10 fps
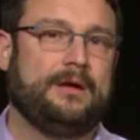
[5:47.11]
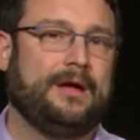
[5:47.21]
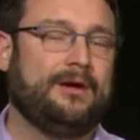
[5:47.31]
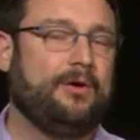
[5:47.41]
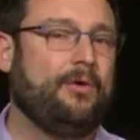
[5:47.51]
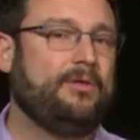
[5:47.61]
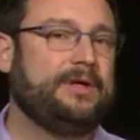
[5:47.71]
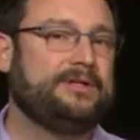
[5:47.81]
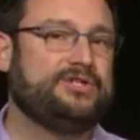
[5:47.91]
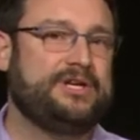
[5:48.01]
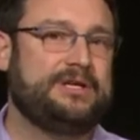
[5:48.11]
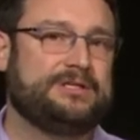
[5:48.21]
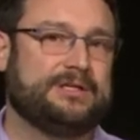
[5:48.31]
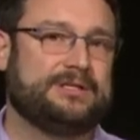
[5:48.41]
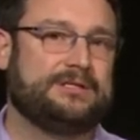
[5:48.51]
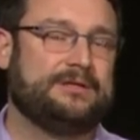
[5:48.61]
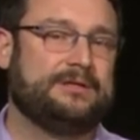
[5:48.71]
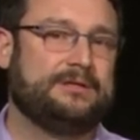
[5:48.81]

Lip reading: and only Jesus